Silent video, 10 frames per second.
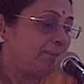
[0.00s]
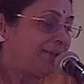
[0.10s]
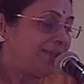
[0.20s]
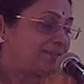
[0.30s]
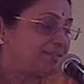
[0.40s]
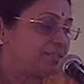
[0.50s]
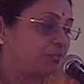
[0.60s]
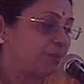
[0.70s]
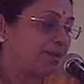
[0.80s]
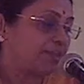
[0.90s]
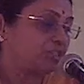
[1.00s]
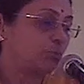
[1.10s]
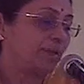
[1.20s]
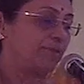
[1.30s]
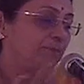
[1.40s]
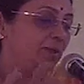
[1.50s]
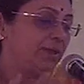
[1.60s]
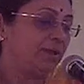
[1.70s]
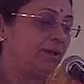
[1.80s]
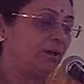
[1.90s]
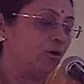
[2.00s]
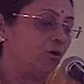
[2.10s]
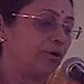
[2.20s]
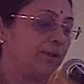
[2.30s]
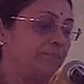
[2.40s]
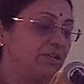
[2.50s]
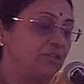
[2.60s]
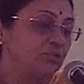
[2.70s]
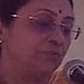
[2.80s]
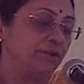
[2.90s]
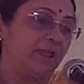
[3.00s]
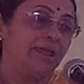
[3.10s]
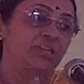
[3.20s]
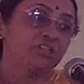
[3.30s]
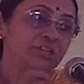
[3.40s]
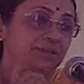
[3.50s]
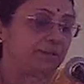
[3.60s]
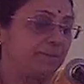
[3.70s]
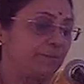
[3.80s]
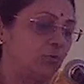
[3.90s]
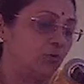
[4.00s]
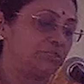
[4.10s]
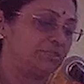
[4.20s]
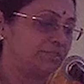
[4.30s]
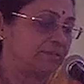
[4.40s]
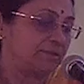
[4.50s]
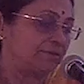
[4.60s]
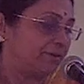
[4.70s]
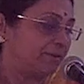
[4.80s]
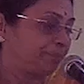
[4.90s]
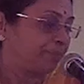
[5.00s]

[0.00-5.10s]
places where a Swayambhulinga or remnants of an ancient temple was discovered.